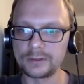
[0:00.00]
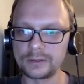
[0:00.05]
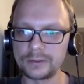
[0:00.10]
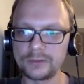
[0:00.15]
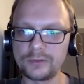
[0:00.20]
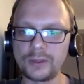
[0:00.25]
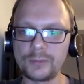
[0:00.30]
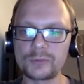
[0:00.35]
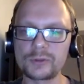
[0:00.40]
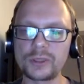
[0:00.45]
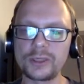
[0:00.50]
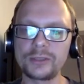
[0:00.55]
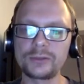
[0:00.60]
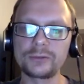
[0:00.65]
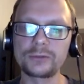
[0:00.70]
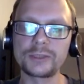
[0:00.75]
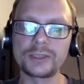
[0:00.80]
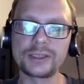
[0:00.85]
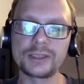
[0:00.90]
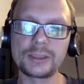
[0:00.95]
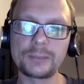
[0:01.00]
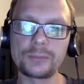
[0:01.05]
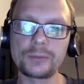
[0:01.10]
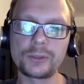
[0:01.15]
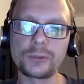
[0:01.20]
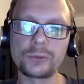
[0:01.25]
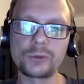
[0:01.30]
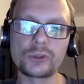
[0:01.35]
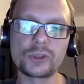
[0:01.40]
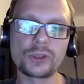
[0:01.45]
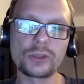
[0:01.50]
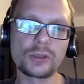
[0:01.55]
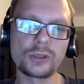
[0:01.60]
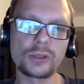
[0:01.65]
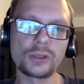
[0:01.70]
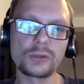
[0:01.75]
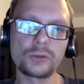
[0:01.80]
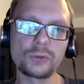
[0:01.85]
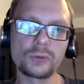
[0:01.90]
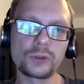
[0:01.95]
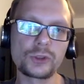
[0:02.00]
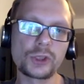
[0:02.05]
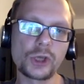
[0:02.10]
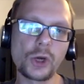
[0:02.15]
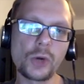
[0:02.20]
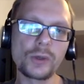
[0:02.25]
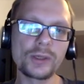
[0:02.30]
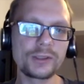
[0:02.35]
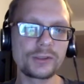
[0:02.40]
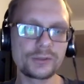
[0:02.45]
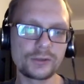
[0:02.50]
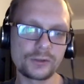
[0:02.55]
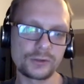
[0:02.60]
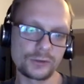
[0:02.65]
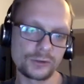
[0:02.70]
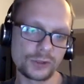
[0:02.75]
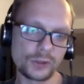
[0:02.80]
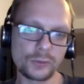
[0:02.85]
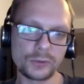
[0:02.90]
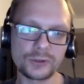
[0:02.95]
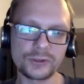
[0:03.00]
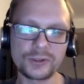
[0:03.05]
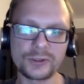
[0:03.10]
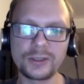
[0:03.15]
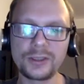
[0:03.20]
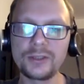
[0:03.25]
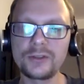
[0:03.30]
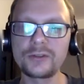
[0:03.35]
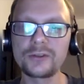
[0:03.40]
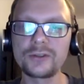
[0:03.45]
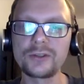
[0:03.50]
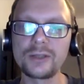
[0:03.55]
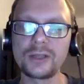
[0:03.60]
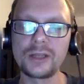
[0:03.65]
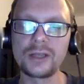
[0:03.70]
I'm trying to take an approach to show what it is,